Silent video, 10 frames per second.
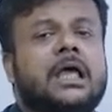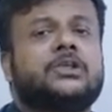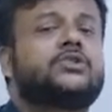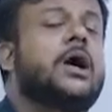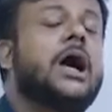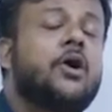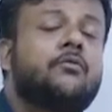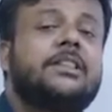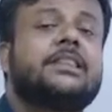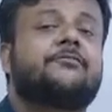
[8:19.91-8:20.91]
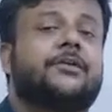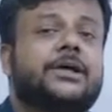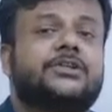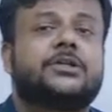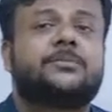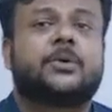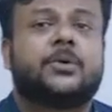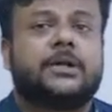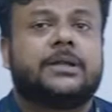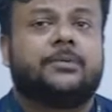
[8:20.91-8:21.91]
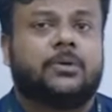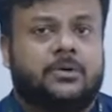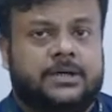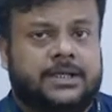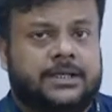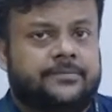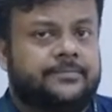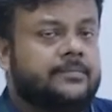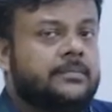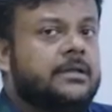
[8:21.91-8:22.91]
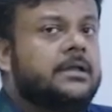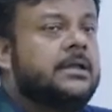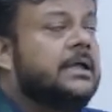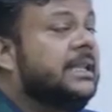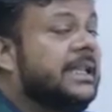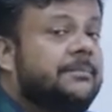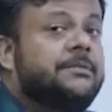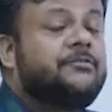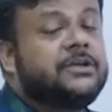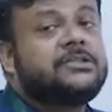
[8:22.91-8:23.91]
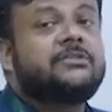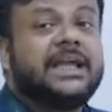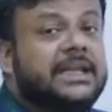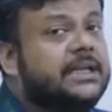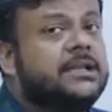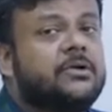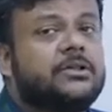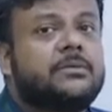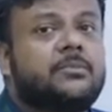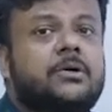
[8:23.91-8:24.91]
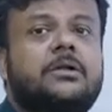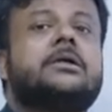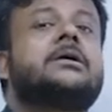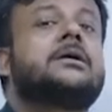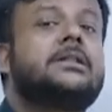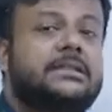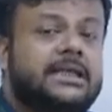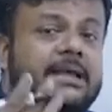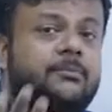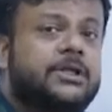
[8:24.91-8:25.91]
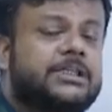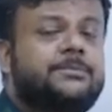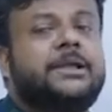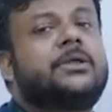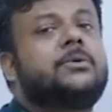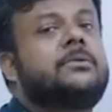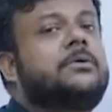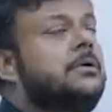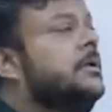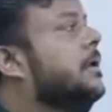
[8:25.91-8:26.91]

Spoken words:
So how will the function prototype look like? Let me first write it down on the board, then I'm going to explain you